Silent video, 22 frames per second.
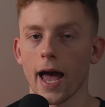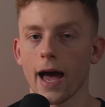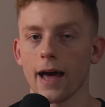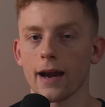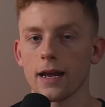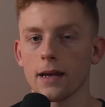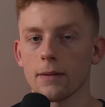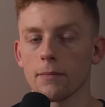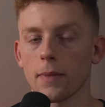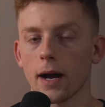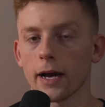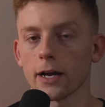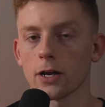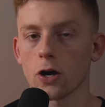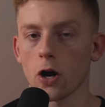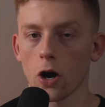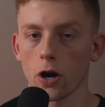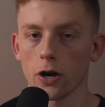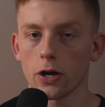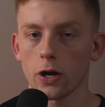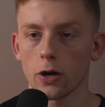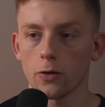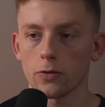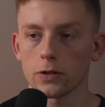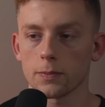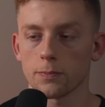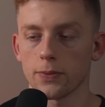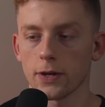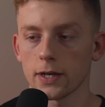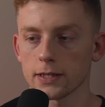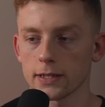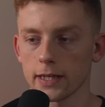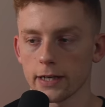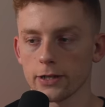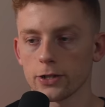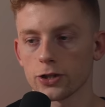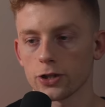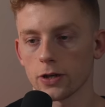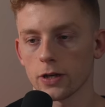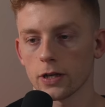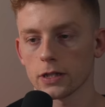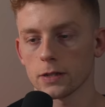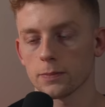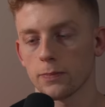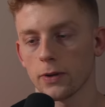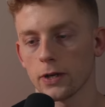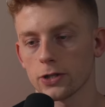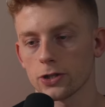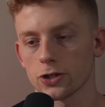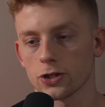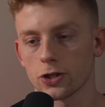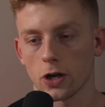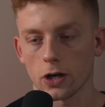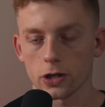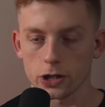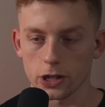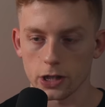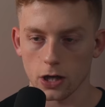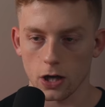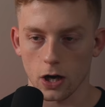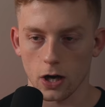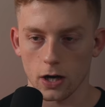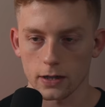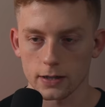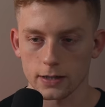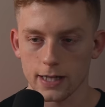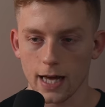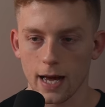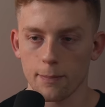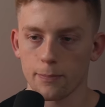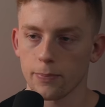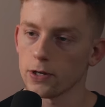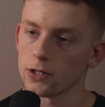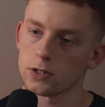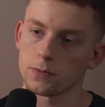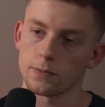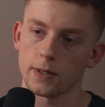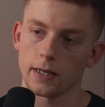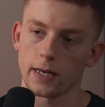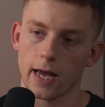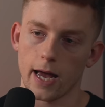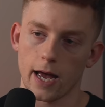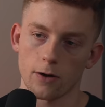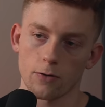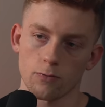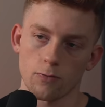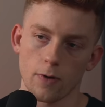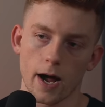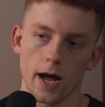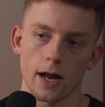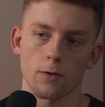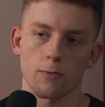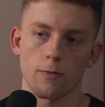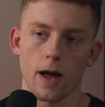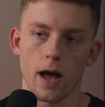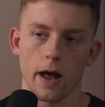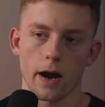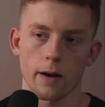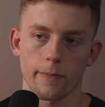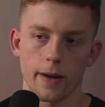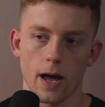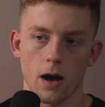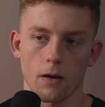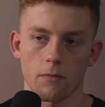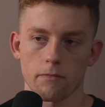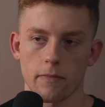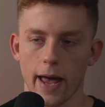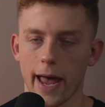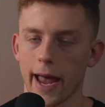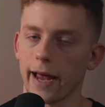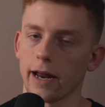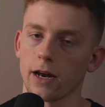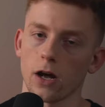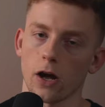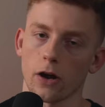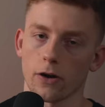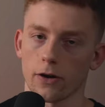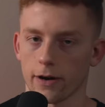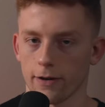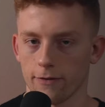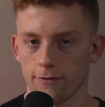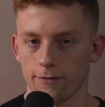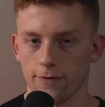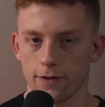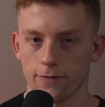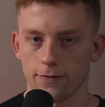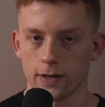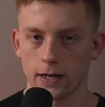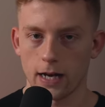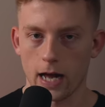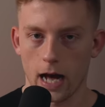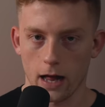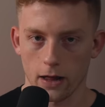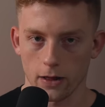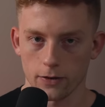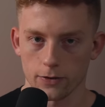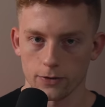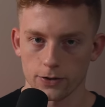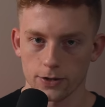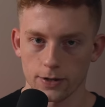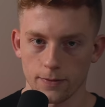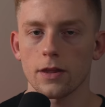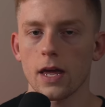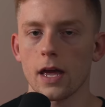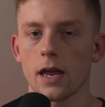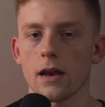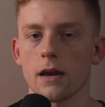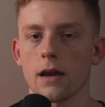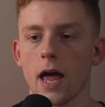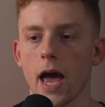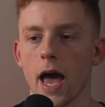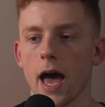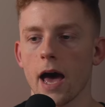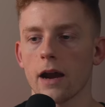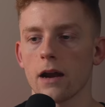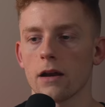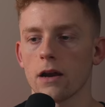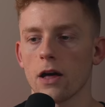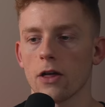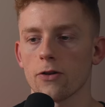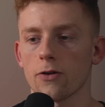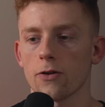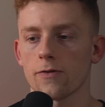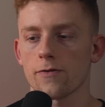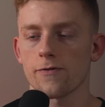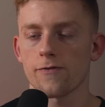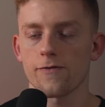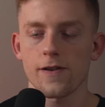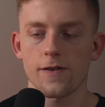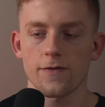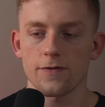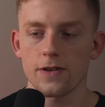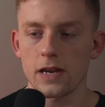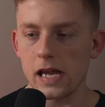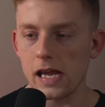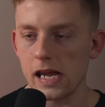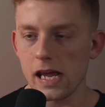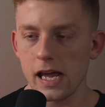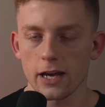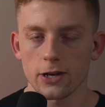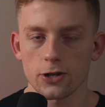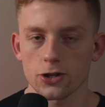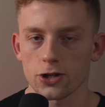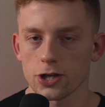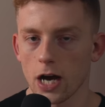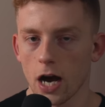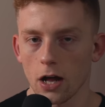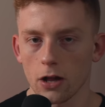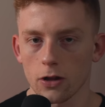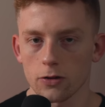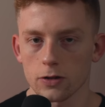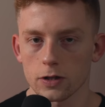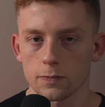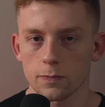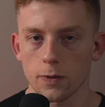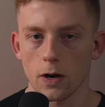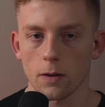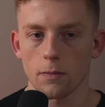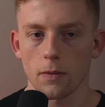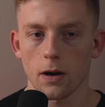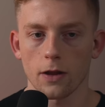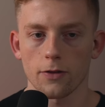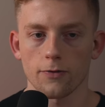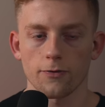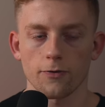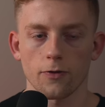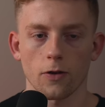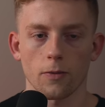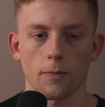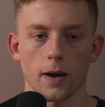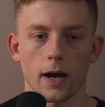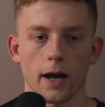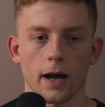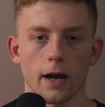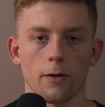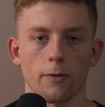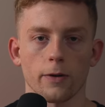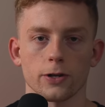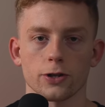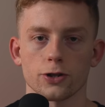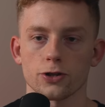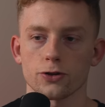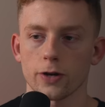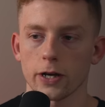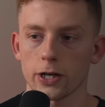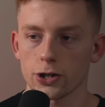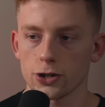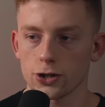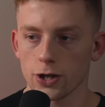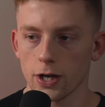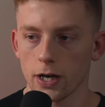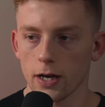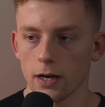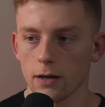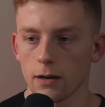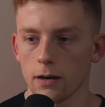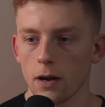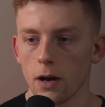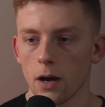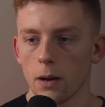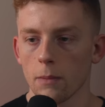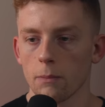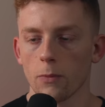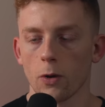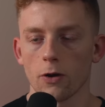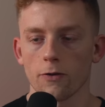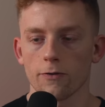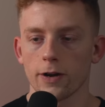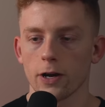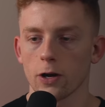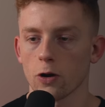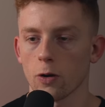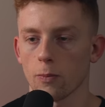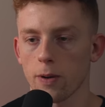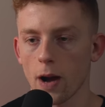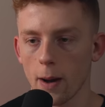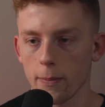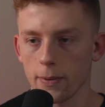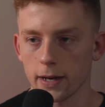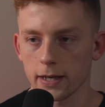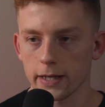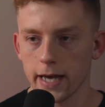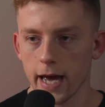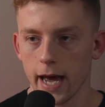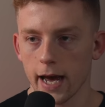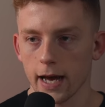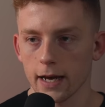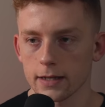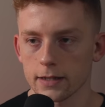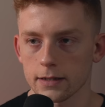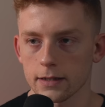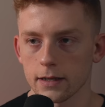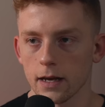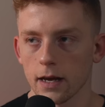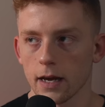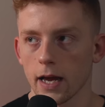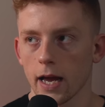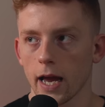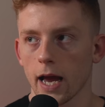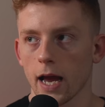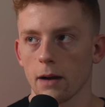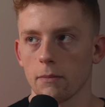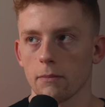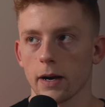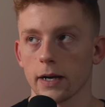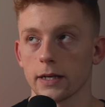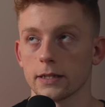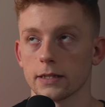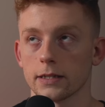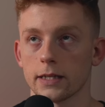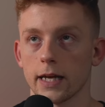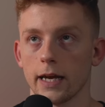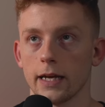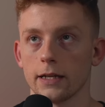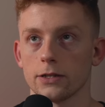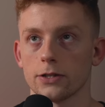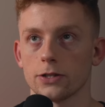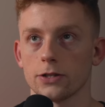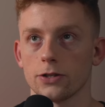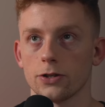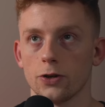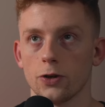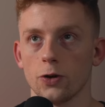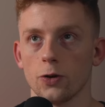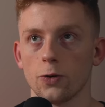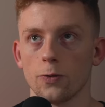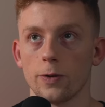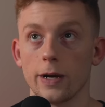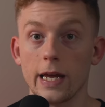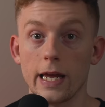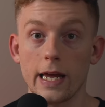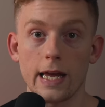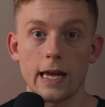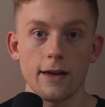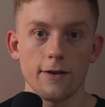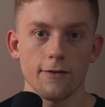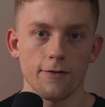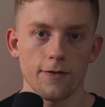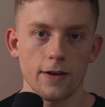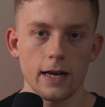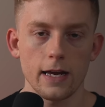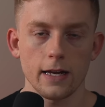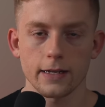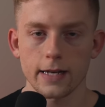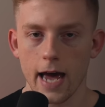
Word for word: Adding my car note plus insurance plus charging cost, that puts me at right around about $850. Then add another 50-ish dollars per month for my registration, motor vehicle property tax, and my state's new EV